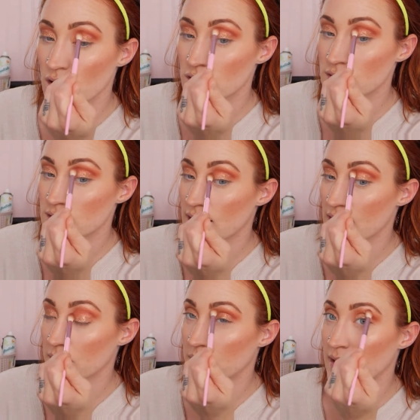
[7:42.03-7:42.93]
just to
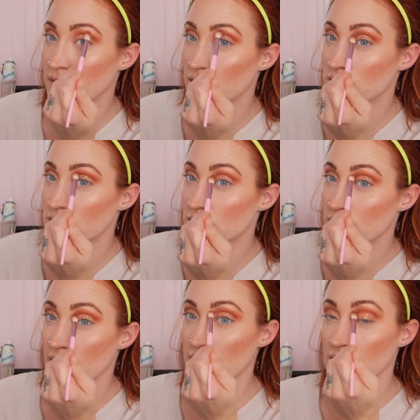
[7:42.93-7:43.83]
kind of blend those two
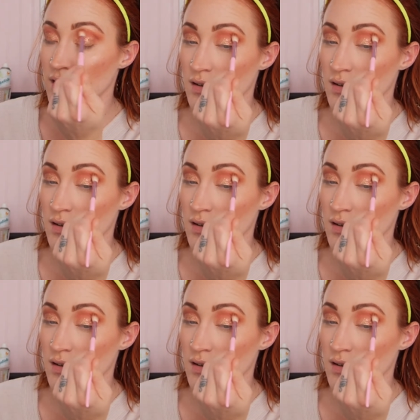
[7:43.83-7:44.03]
together